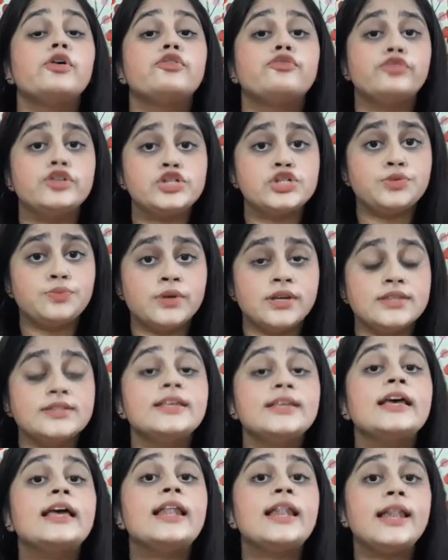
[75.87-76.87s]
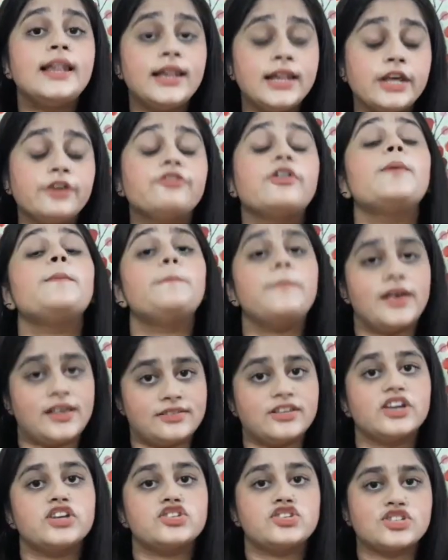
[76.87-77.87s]
which means leave a
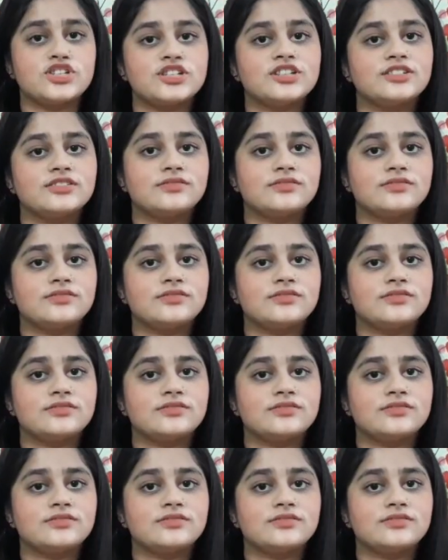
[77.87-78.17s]
message.